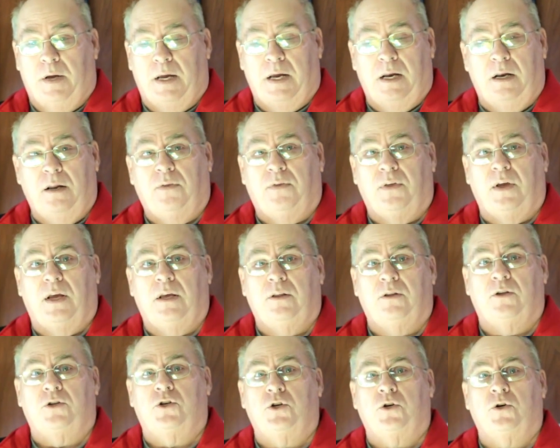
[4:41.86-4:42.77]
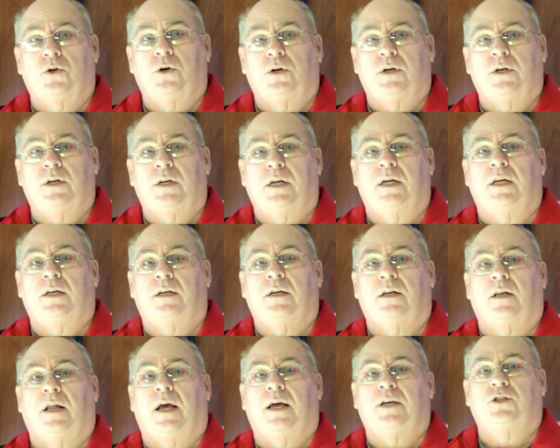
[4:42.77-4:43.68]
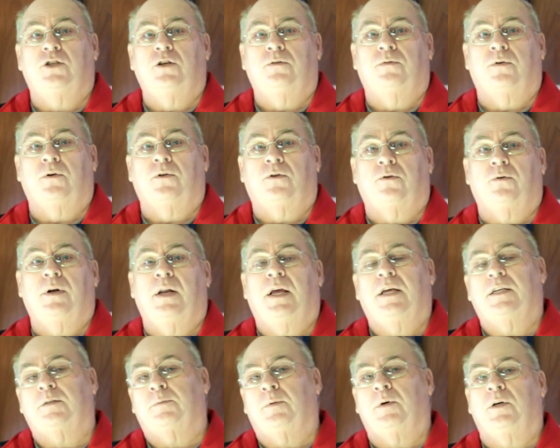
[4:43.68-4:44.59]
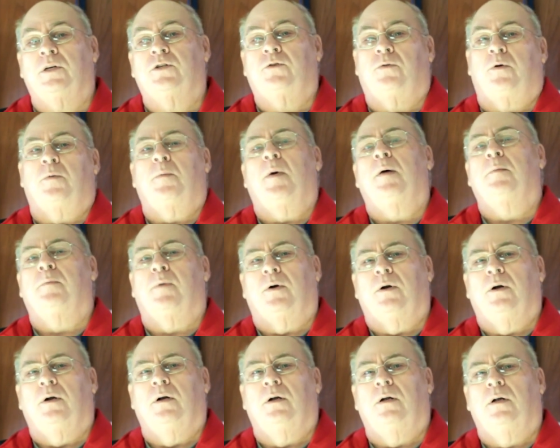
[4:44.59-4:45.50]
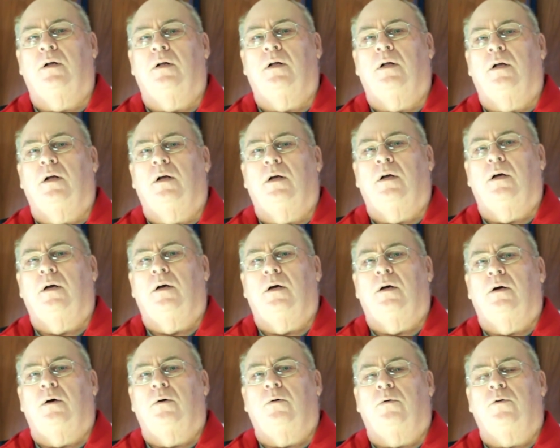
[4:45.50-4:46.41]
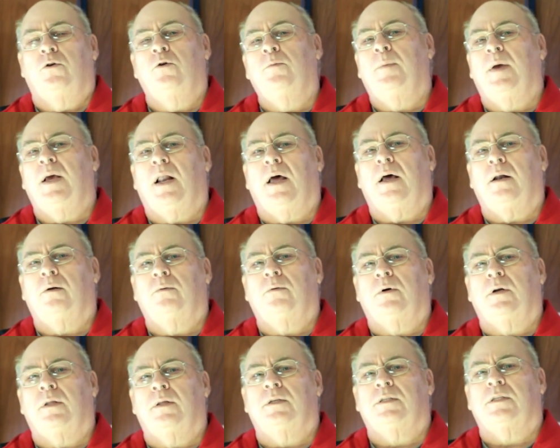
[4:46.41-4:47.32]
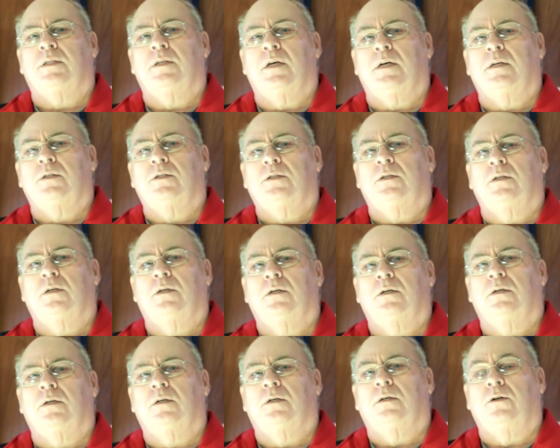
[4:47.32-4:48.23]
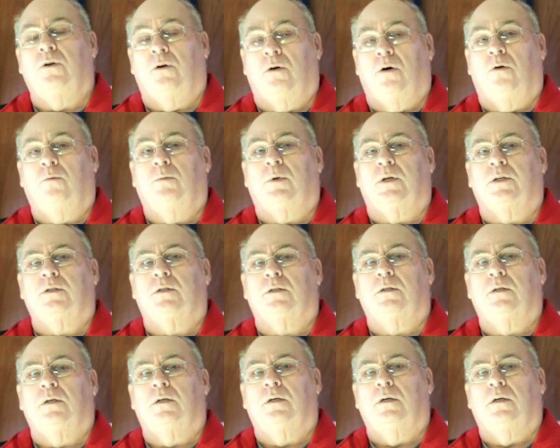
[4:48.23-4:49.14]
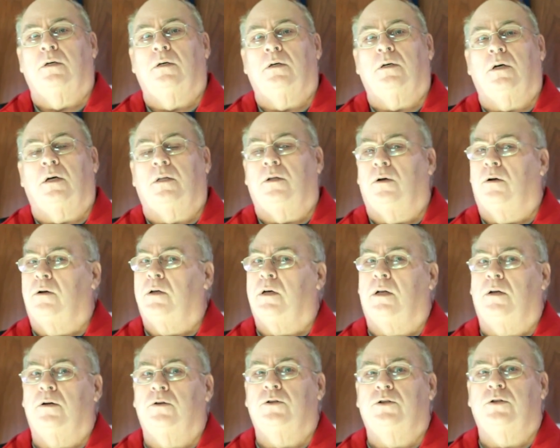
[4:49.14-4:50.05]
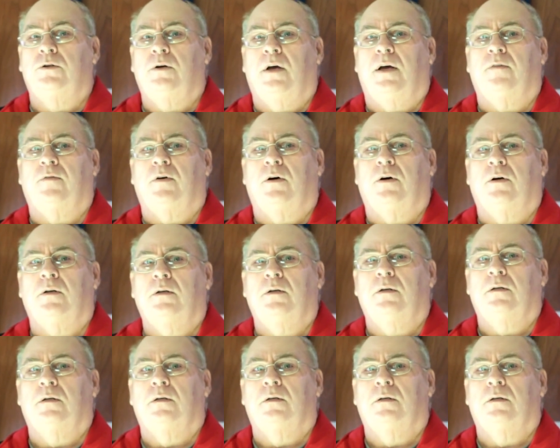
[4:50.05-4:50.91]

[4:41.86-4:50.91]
anything that you're going to need to last you for 3 days. Because remember, when you bail out on one of these things, you're homeless. And the only clothes you have on